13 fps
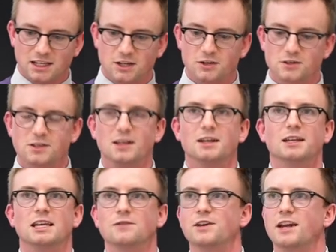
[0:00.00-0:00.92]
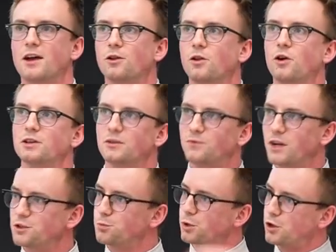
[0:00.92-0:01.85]
years, given how long
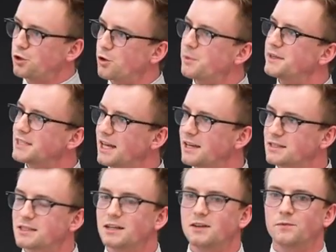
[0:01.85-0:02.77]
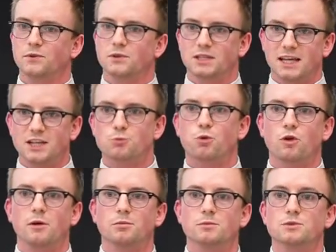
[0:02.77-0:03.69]
defense procurement takes, today's
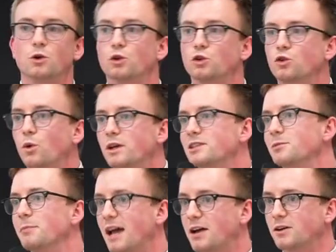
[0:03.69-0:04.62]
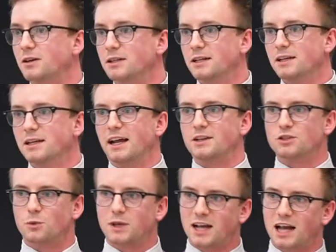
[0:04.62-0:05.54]
problems are going to matter. And
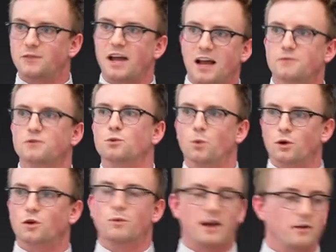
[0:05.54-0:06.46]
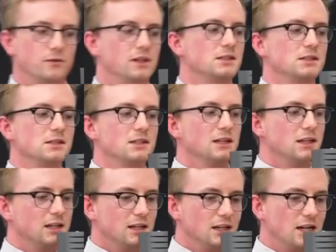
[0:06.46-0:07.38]
so we kind of have to work around these.
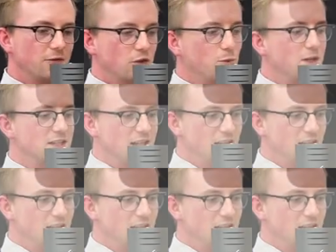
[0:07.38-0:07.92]
Now, for the ones I